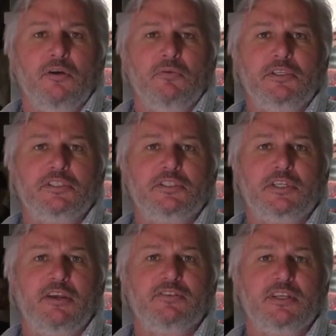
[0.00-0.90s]

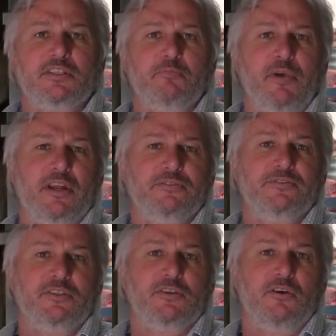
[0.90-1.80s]
which gives us the
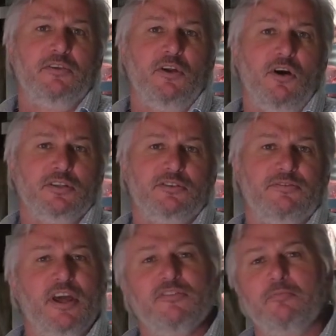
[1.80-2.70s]
benefit of enhanced
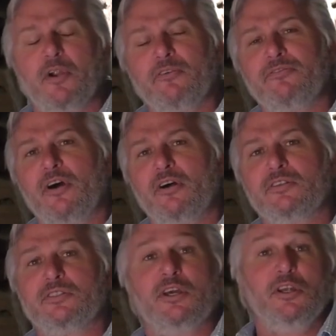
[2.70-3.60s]
flavor
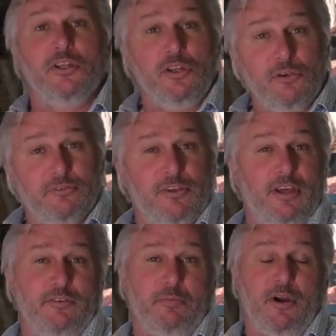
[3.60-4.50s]
profiles, new
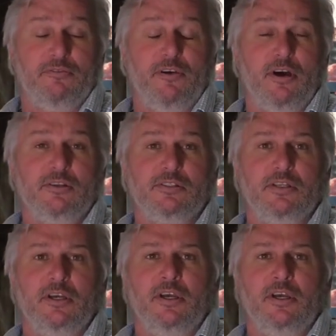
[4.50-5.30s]
flavor profiles,